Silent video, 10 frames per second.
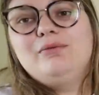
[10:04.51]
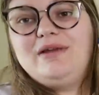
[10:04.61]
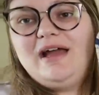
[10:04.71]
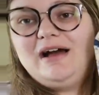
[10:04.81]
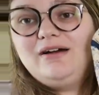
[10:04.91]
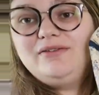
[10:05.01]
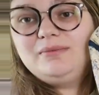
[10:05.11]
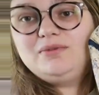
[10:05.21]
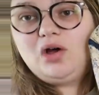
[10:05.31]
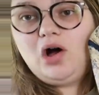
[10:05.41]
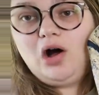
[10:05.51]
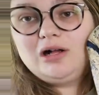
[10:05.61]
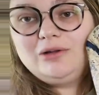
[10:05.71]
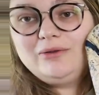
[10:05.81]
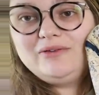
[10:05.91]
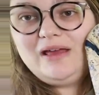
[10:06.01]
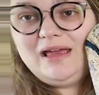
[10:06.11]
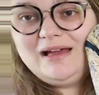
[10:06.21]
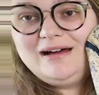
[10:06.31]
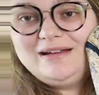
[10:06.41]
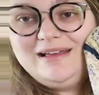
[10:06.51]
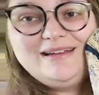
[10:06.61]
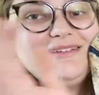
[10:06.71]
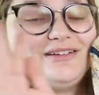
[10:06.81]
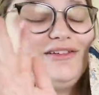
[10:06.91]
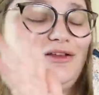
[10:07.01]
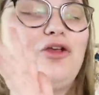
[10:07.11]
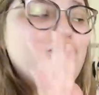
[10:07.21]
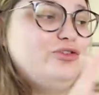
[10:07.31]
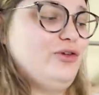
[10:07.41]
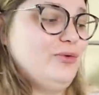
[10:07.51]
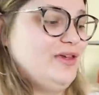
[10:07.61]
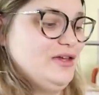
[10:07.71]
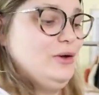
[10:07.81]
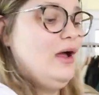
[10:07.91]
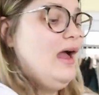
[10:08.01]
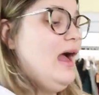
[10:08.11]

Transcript: We have some toggles and it is just so cute.